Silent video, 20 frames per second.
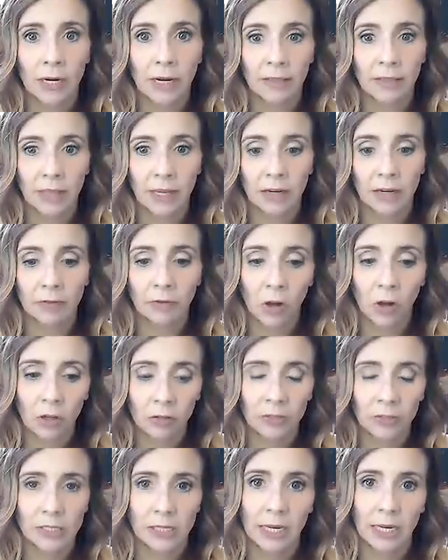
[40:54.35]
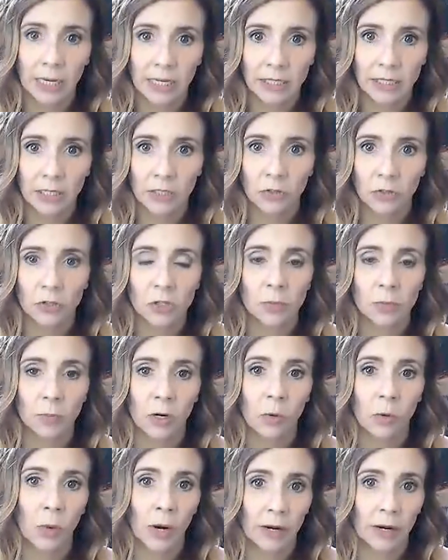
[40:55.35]
I think if all of us can continue to
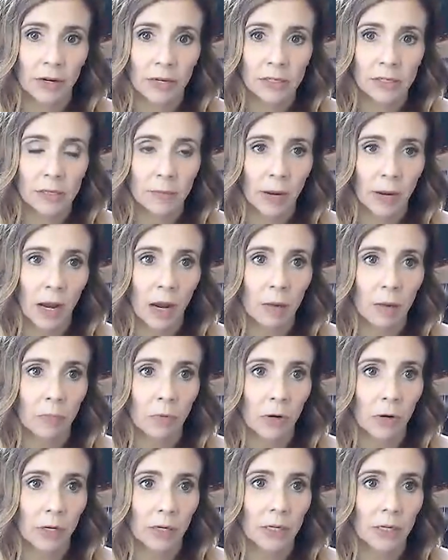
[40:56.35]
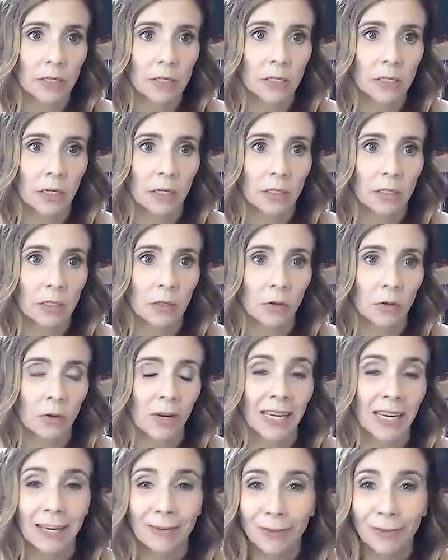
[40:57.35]
spread awareness about how important it is to, to,
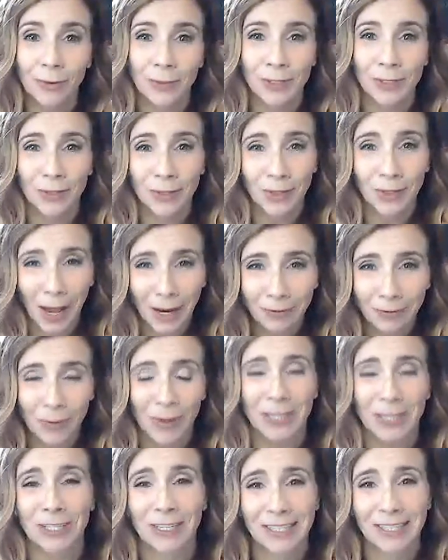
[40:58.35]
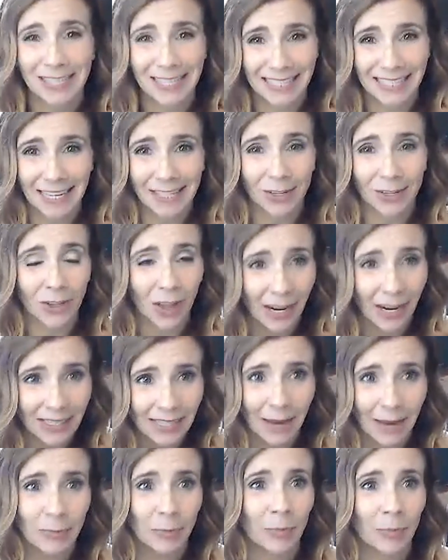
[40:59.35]
and even though it's a lot of questions and it takes a lot of
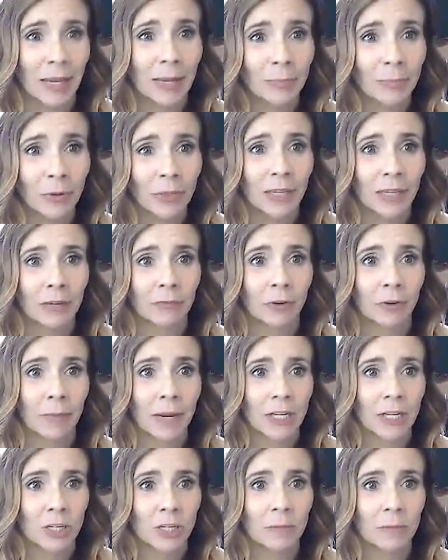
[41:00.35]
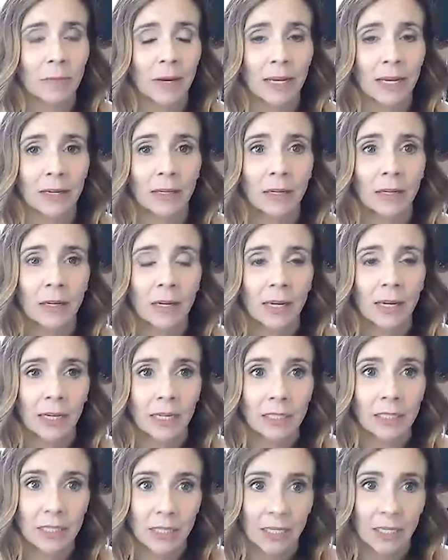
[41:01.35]
time to input the information, but
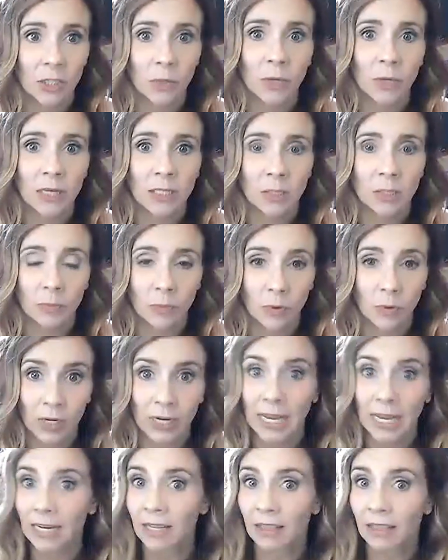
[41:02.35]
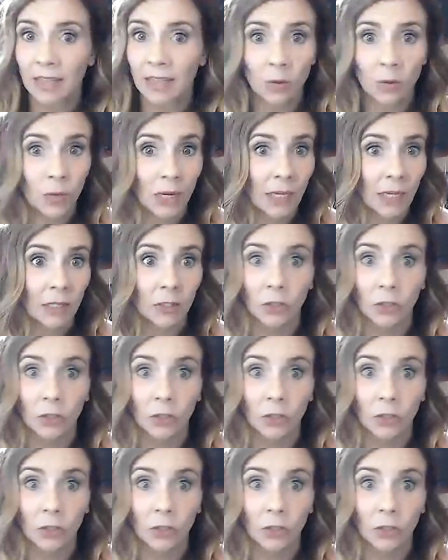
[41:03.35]
continuing to put anything we